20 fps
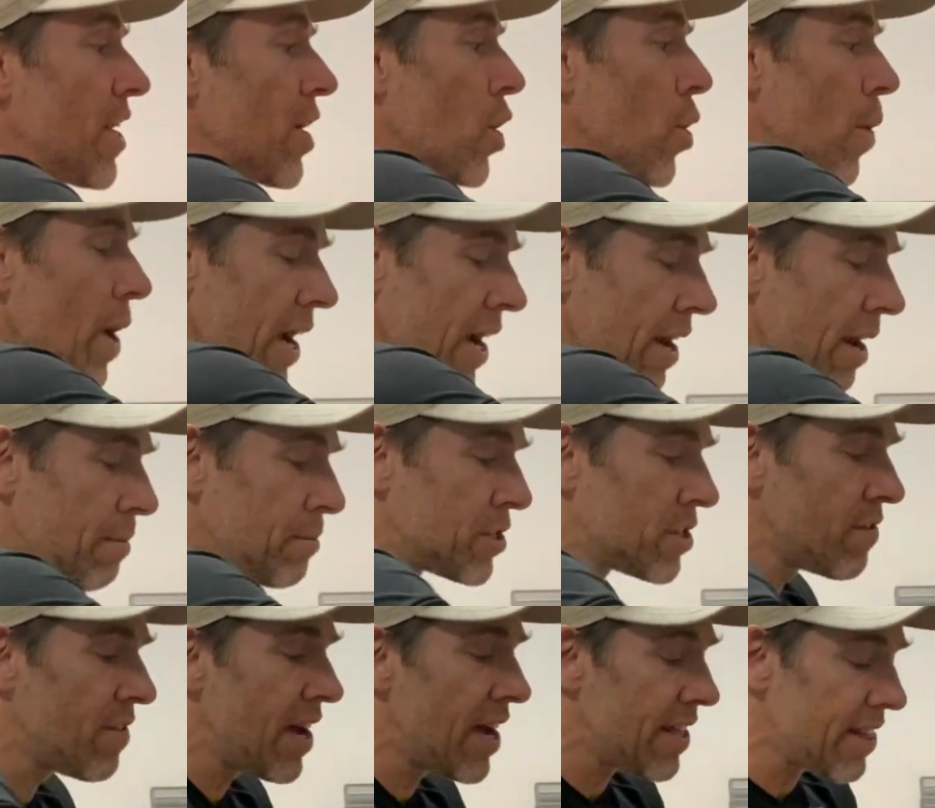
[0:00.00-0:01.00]
a quick glimpse
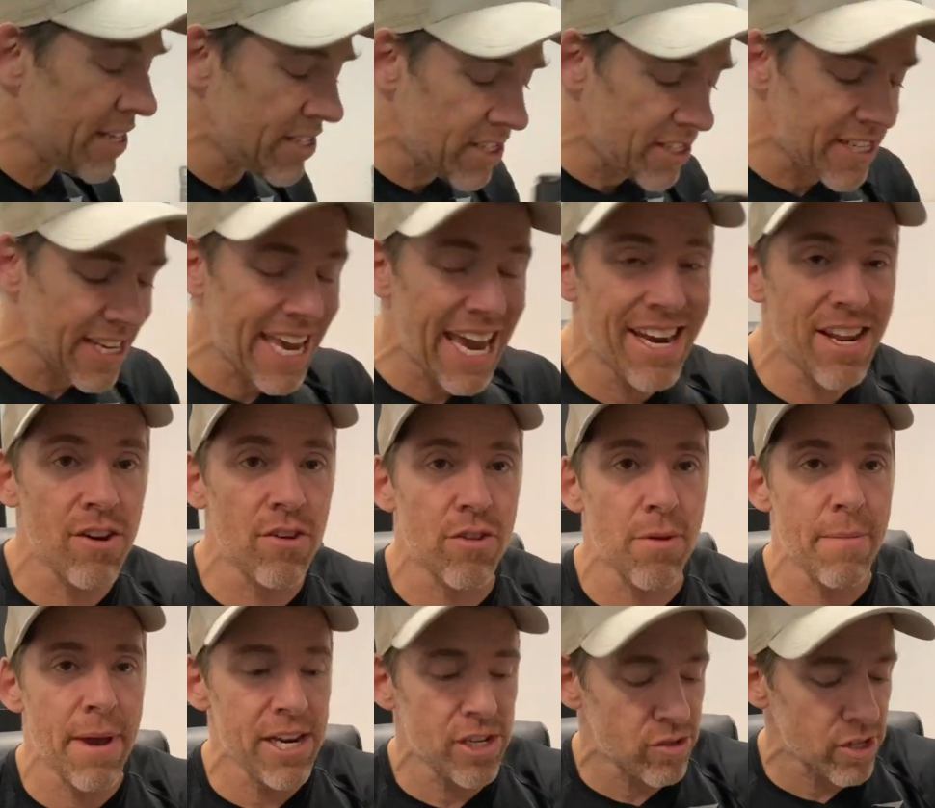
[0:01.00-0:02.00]
of it. This is again another
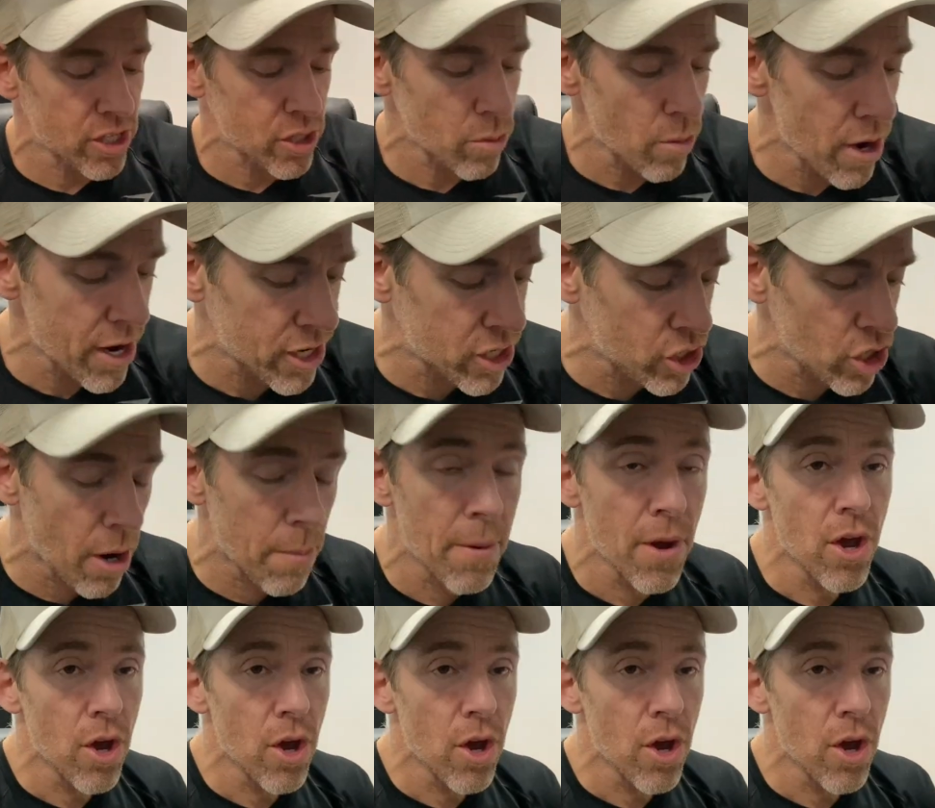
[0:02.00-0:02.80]
Matrix Workshop